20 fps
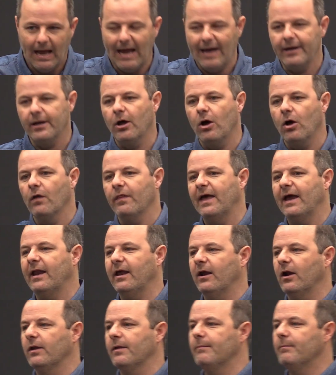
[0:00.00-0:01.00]
I know that
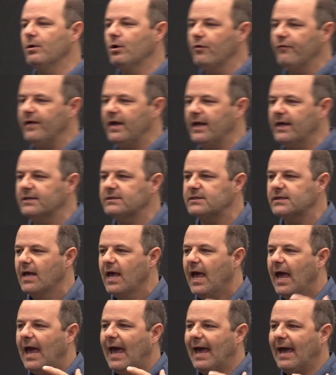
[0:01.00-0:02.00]
in the movies
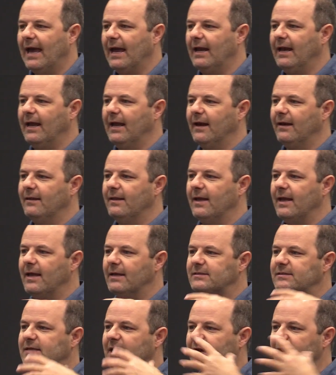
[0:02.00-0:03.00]
and in
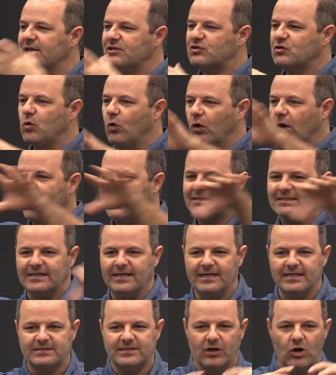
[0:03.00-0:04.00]
the Sunday school
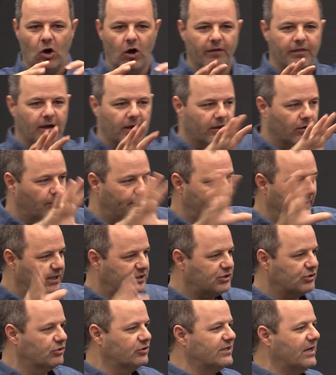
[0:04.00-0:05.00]
lessons and all the little
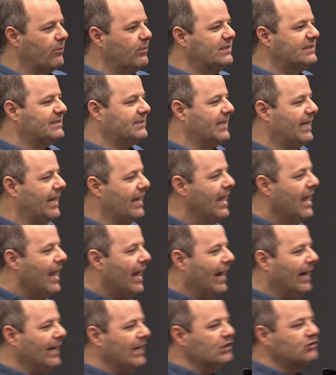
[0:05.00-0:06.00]
pictures that we see,
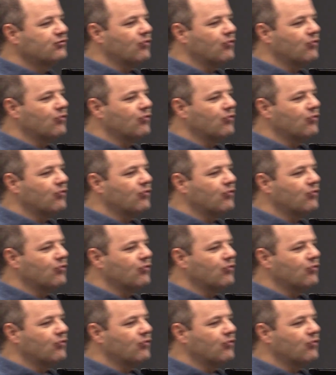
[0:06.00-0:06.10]
any